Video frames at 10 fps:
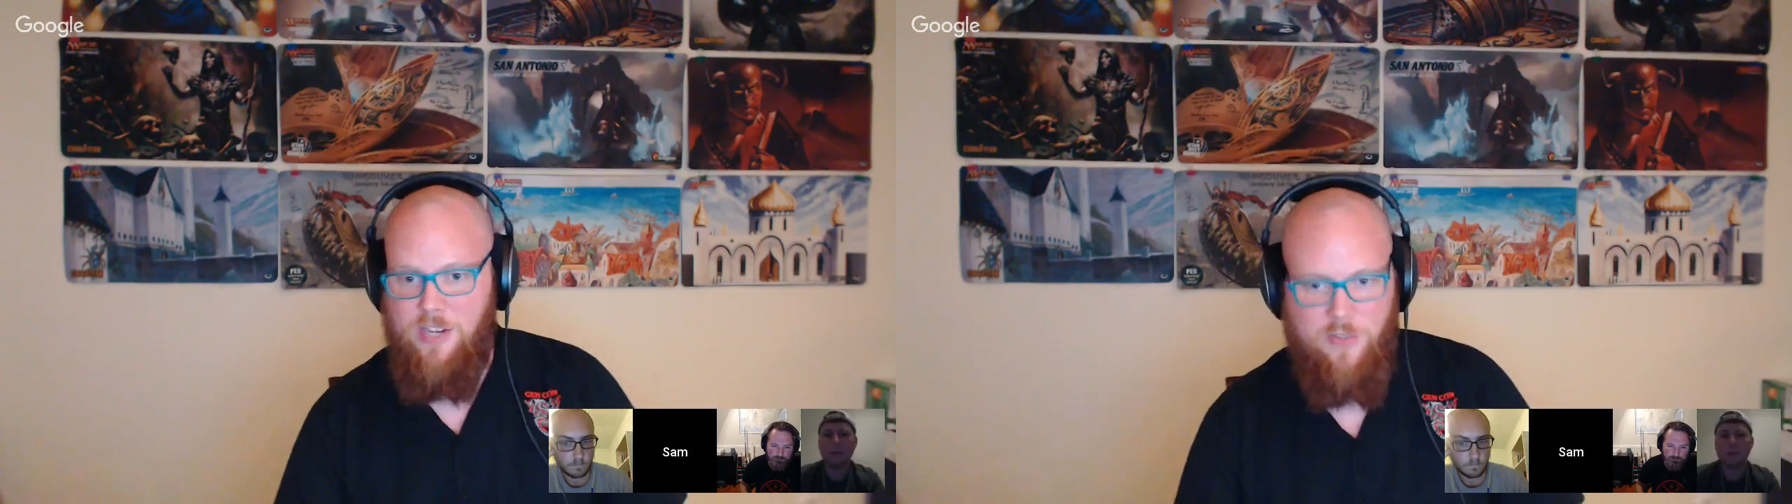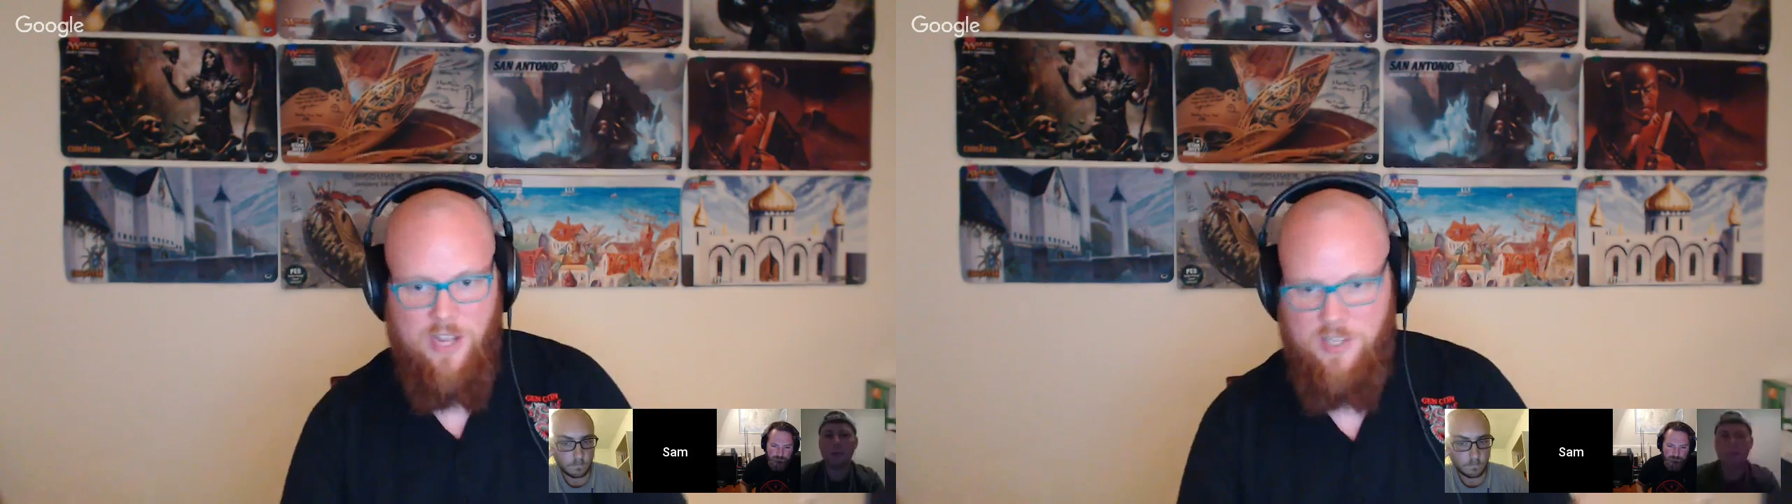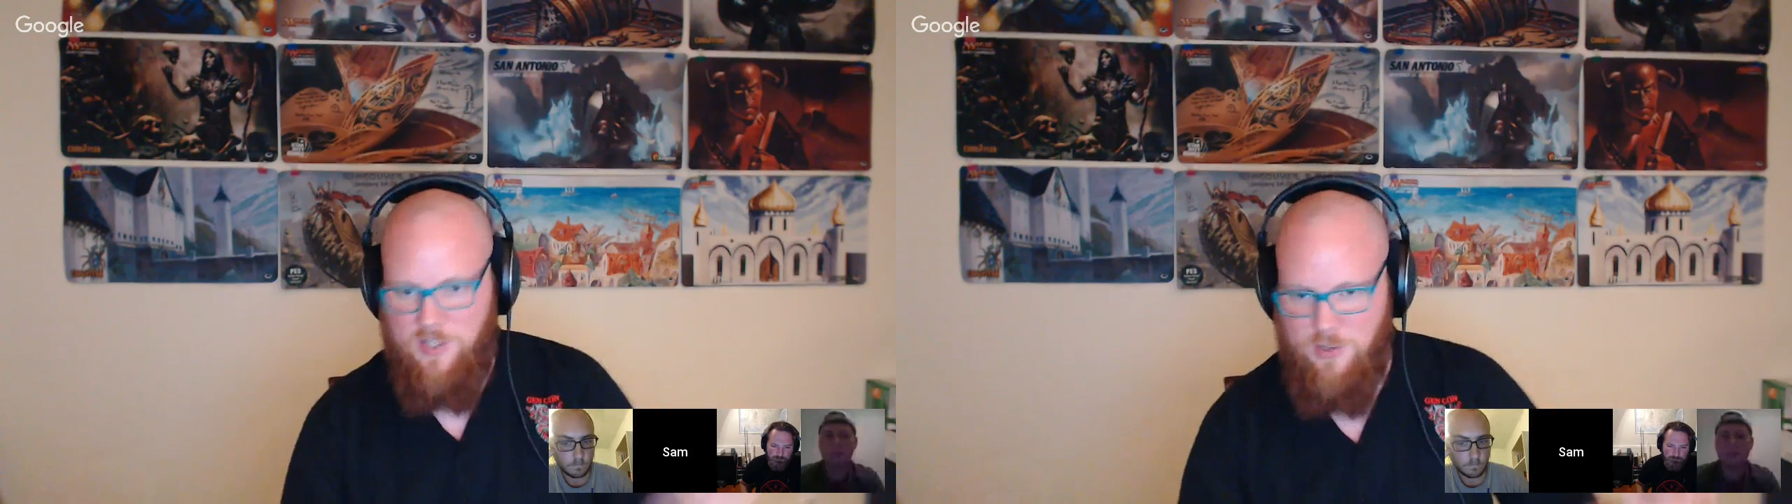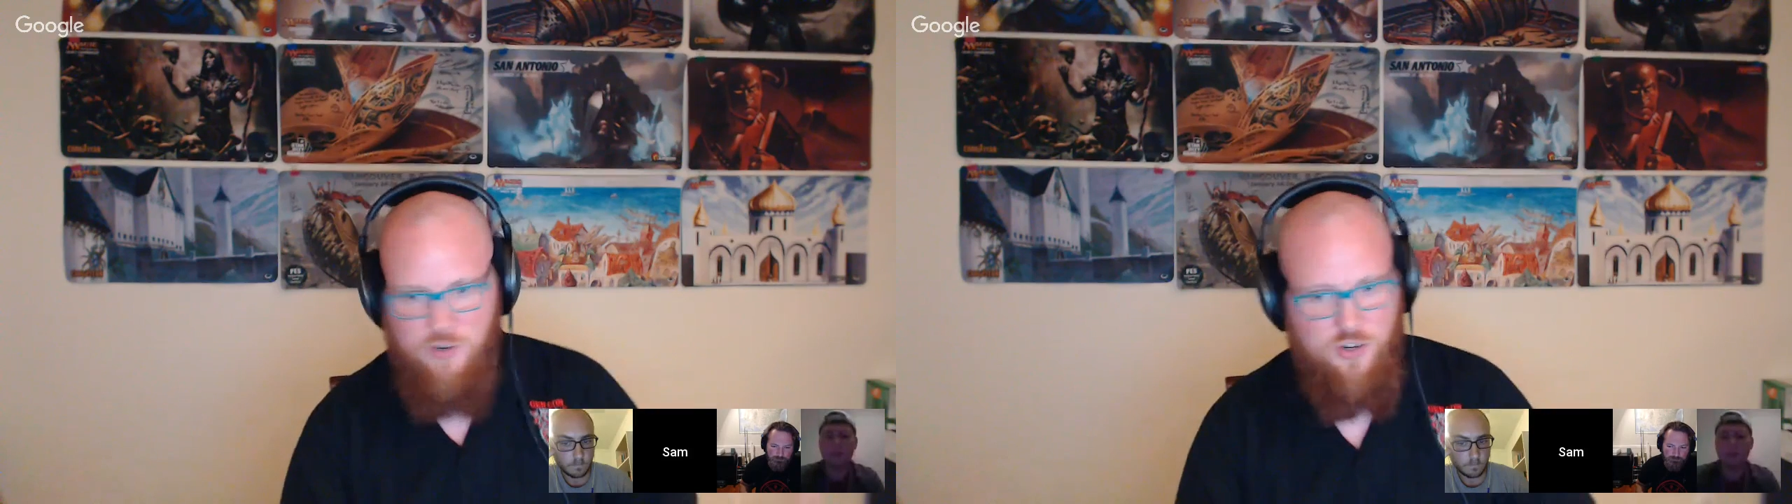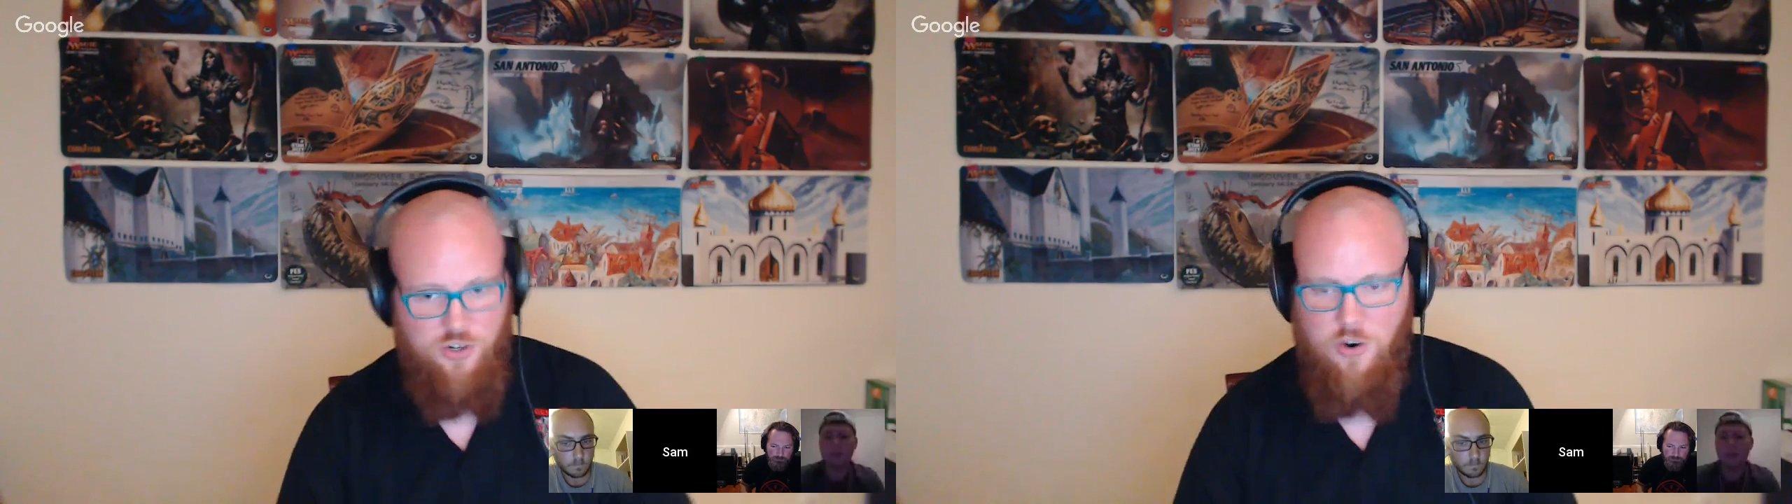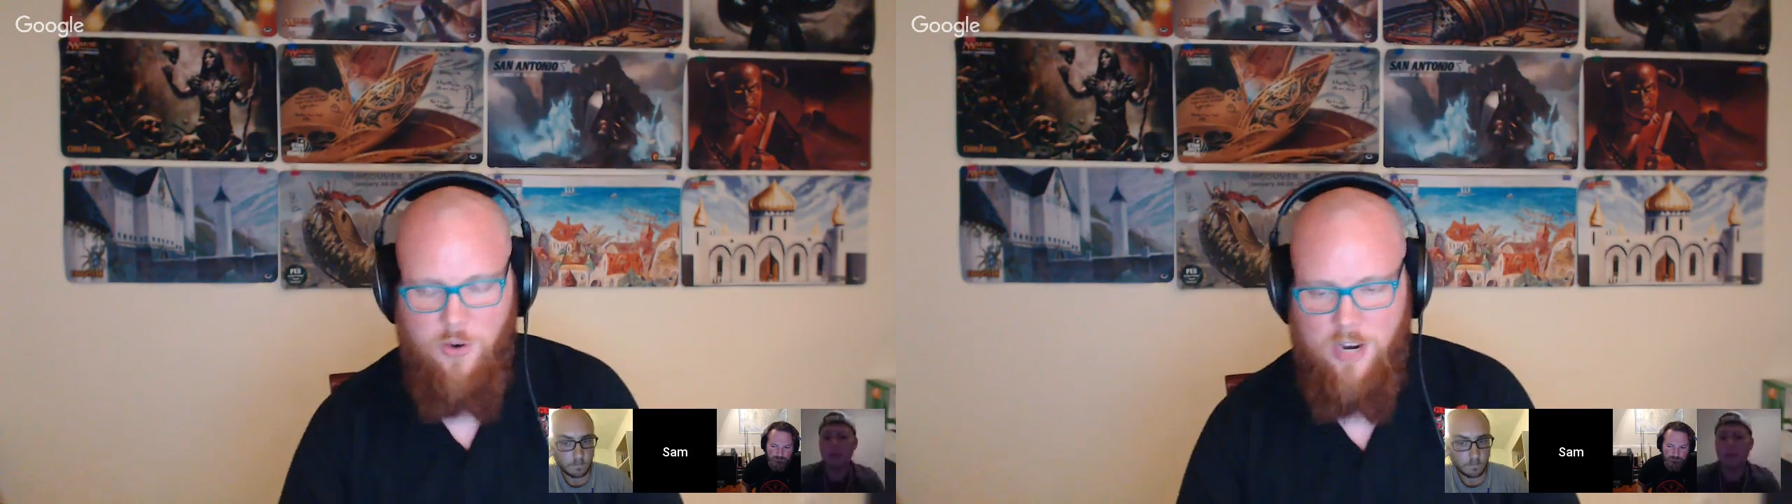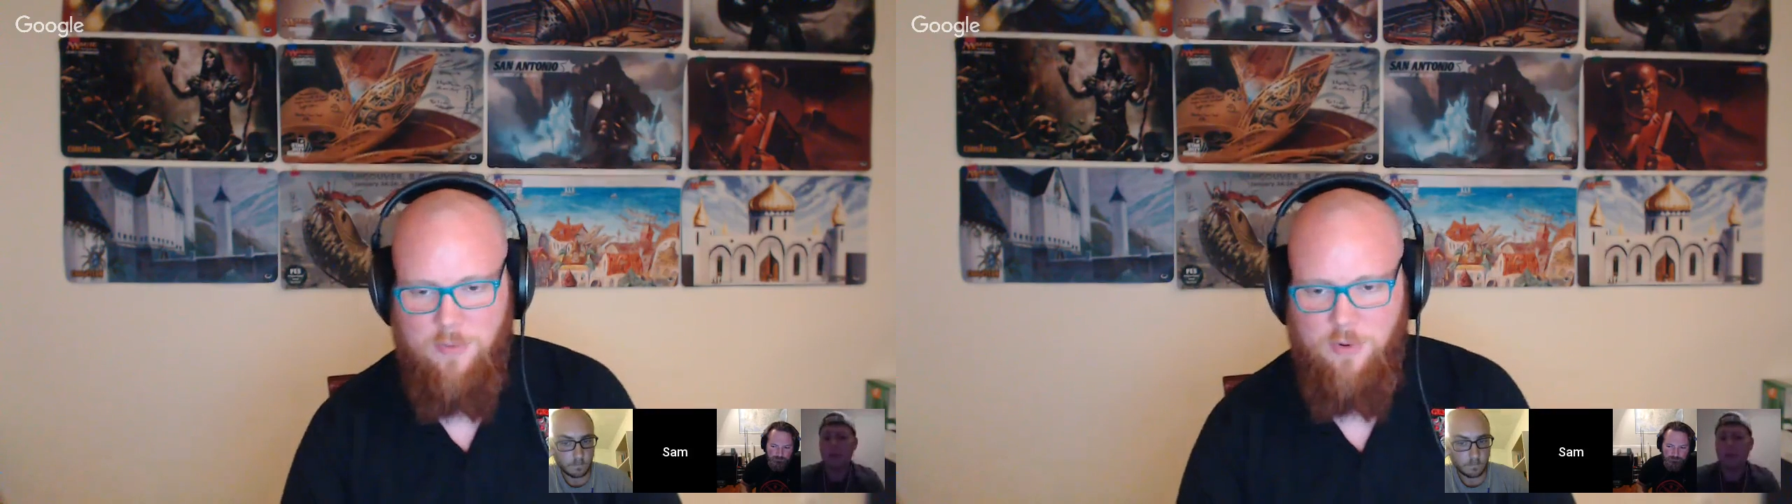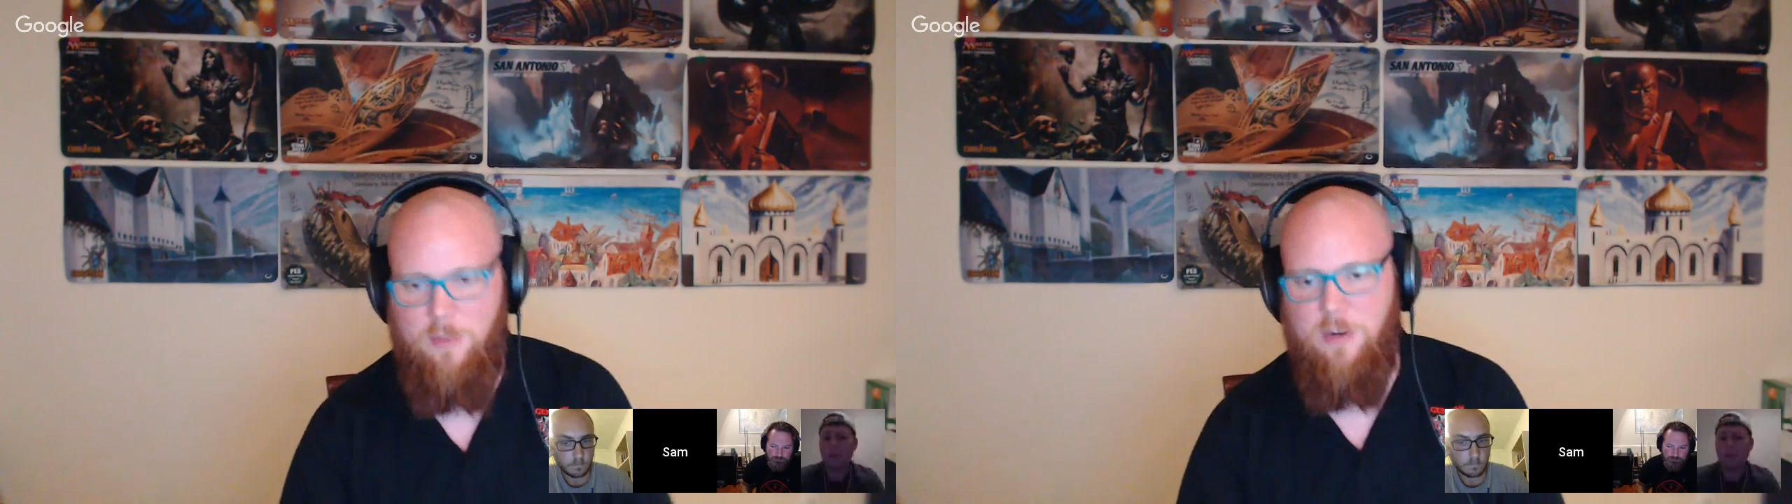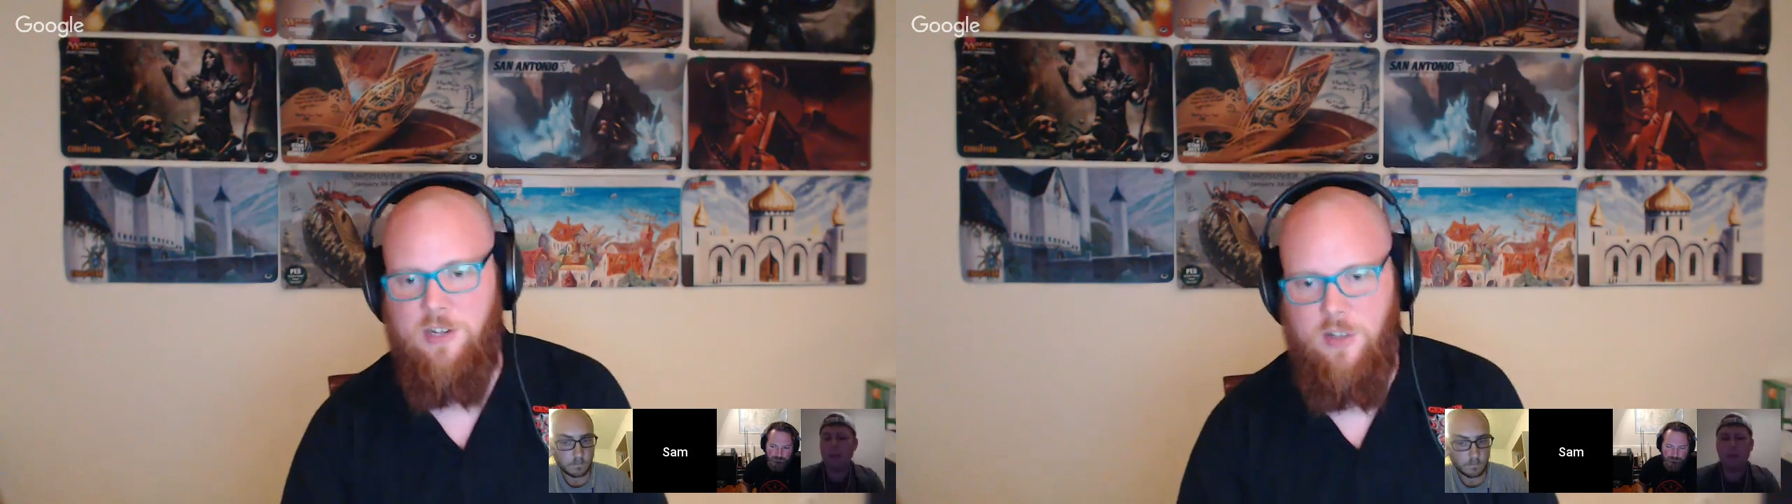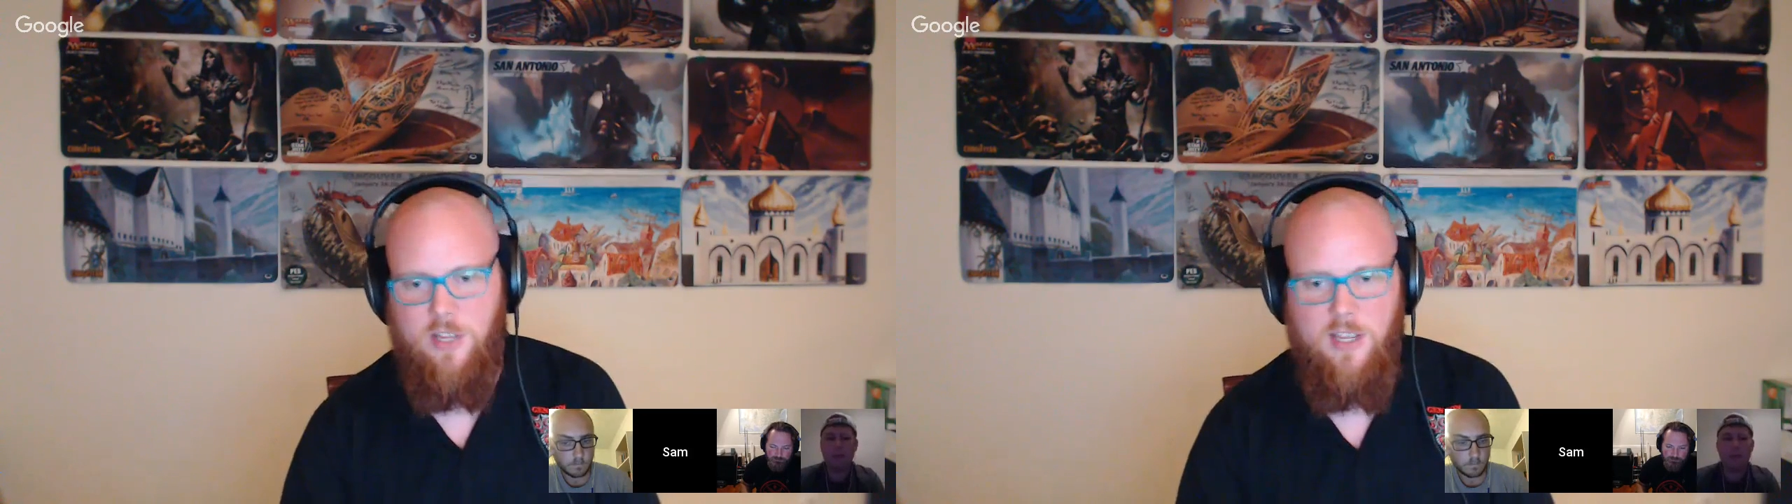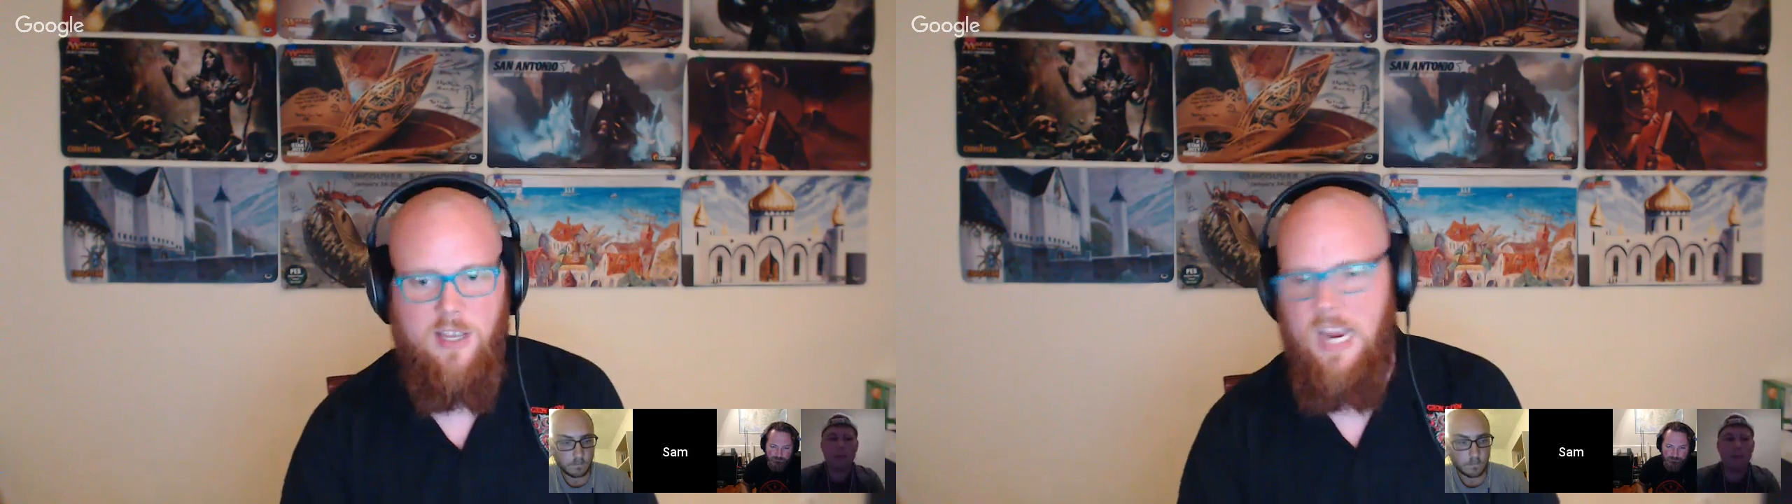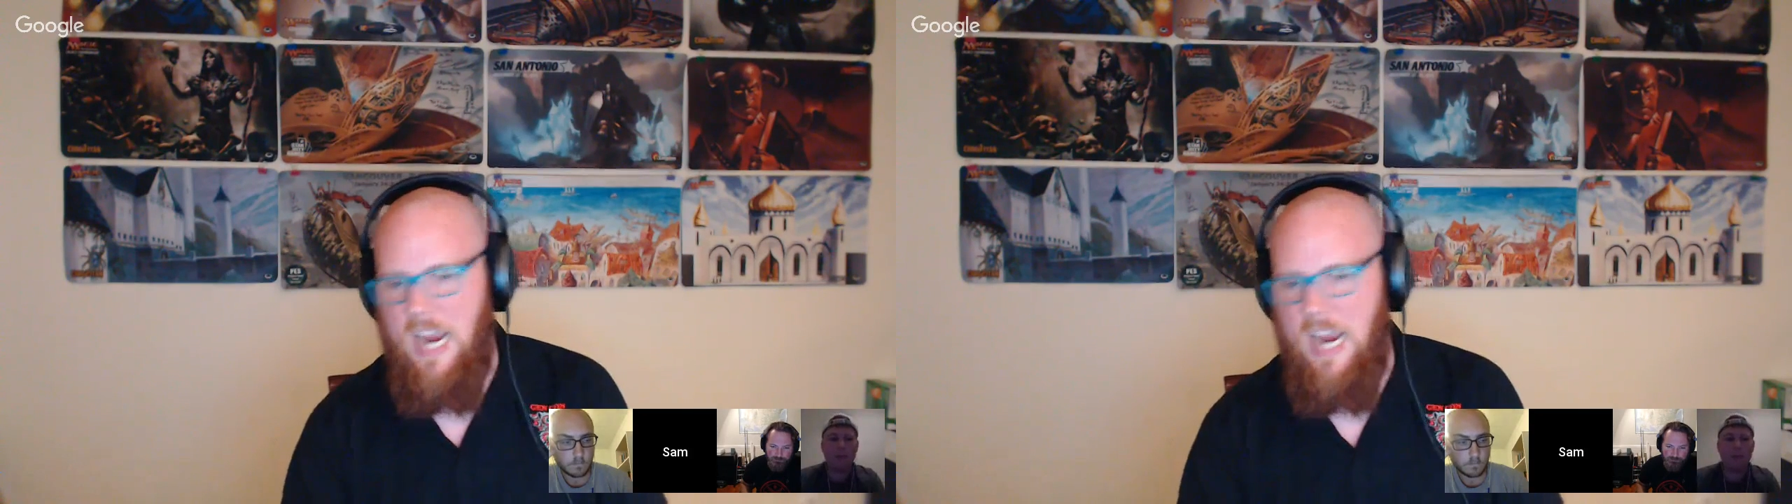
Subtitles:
so that's just showing up 20 minutes early,